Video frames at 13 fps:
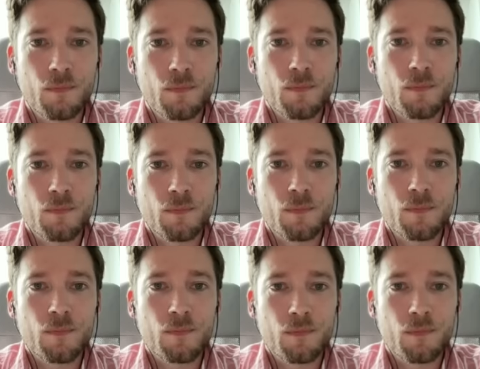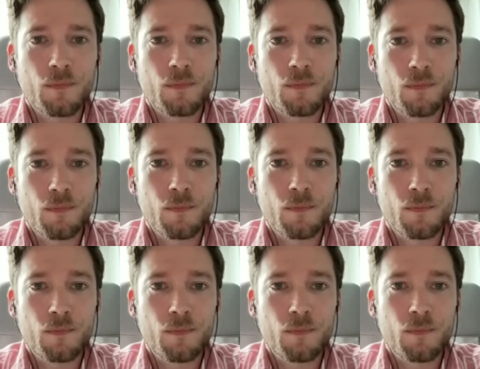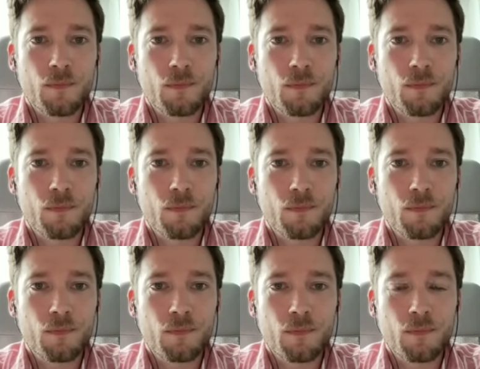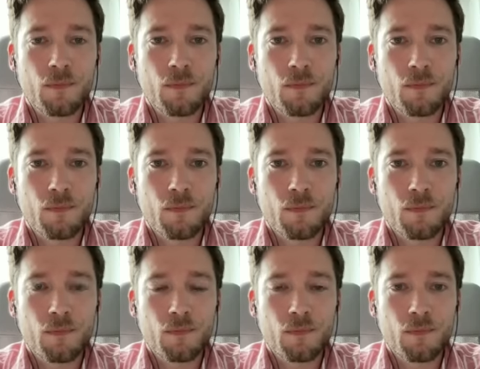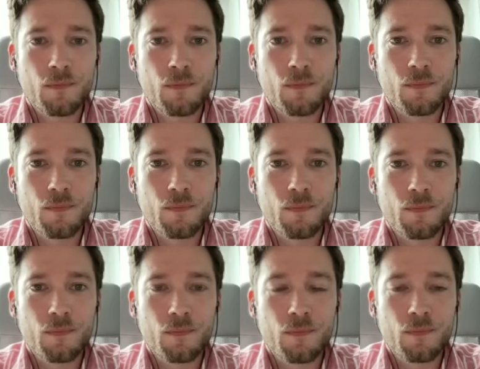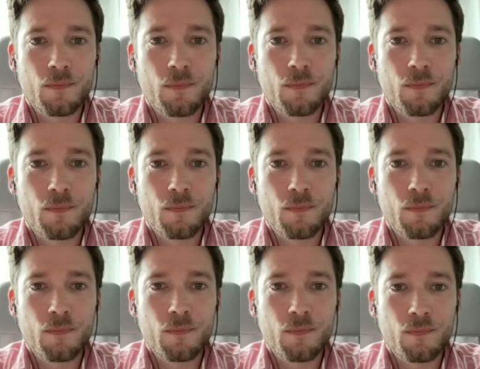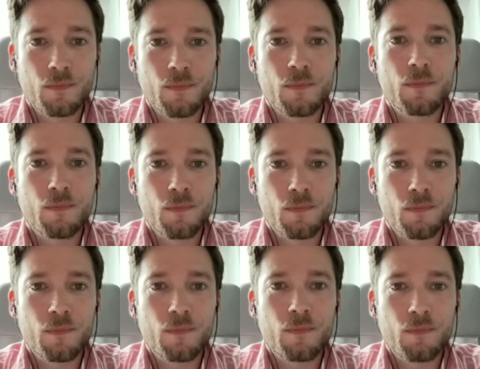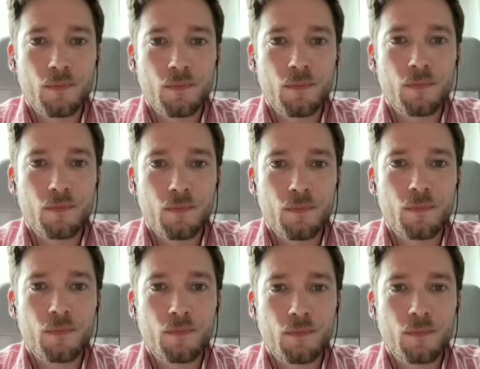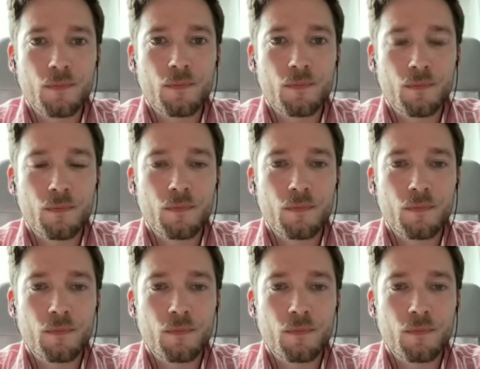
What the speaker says: (not speaking)